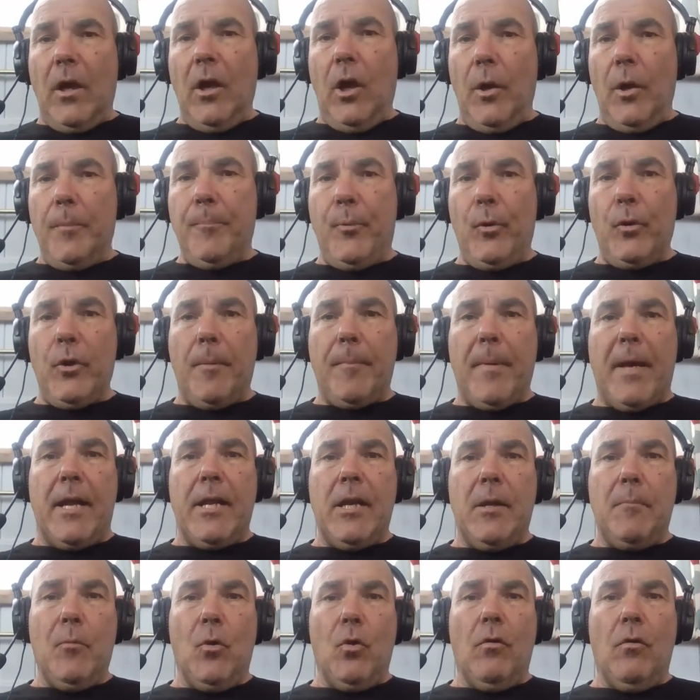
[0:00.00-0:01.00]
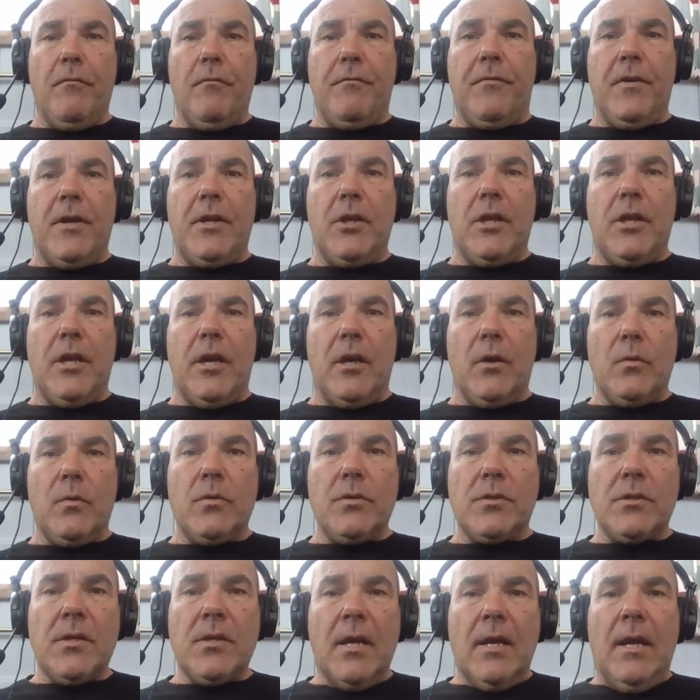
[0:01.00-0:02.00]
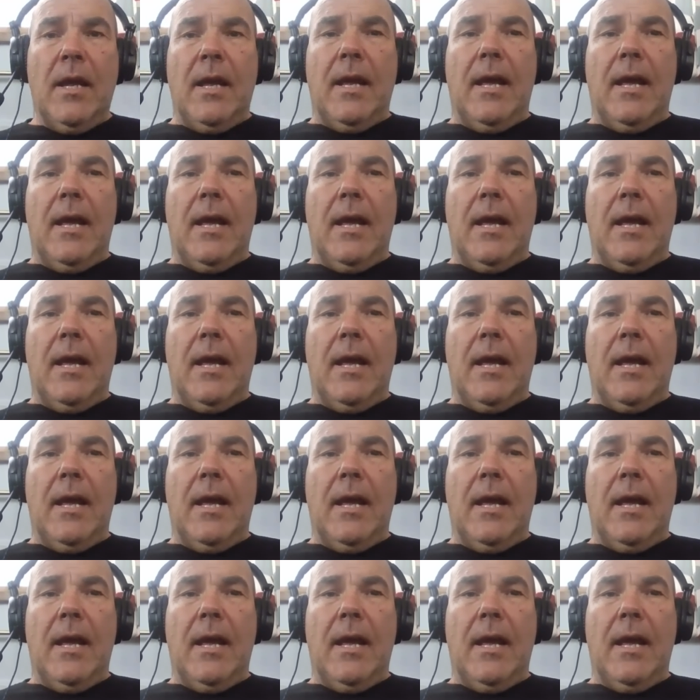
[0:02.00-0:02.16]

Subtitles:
I put up any more videos.